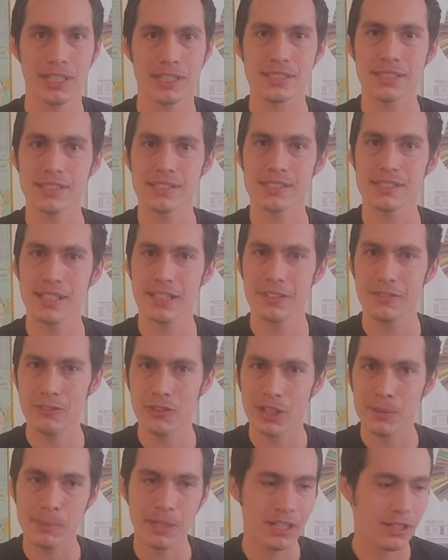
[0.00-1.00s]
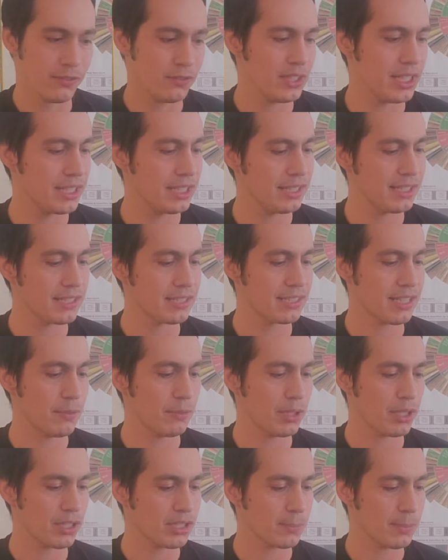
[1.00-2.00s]
as there's a fair bit of nuttiness
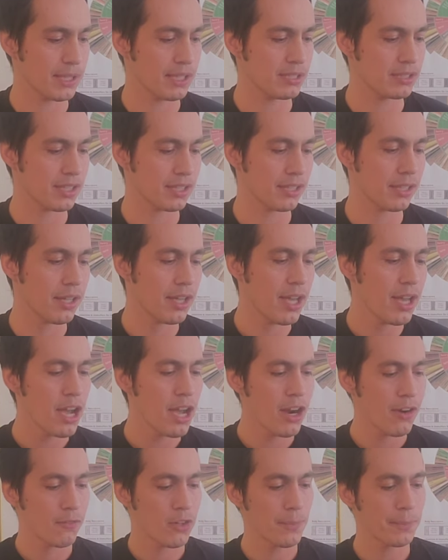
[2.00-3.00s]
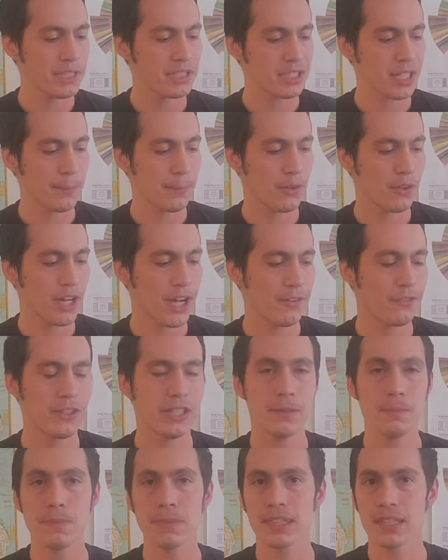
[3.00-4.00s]
that we're experiencing from this cup of
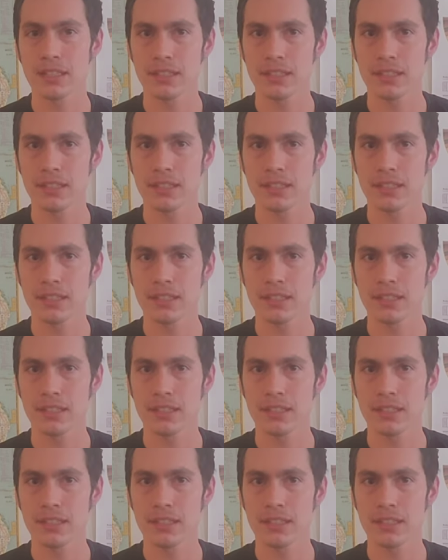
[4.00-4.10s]
coffee.